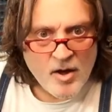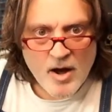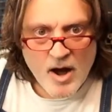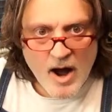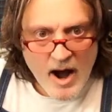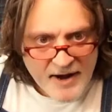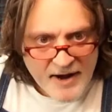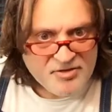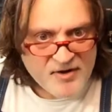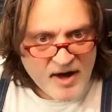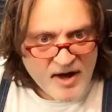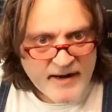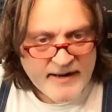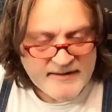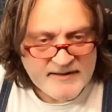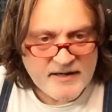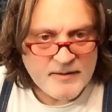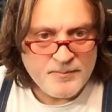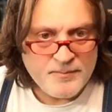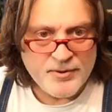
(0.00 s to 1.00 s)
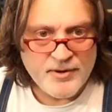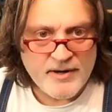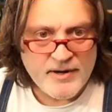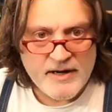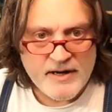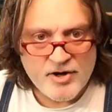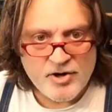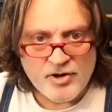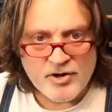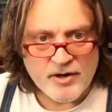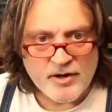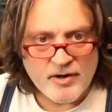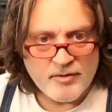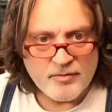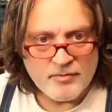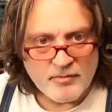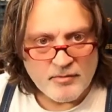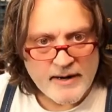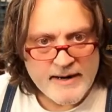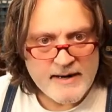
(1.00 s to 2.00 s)
I thought I did pretty good,
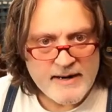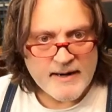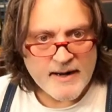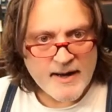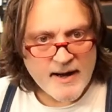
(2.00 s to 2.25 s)
right?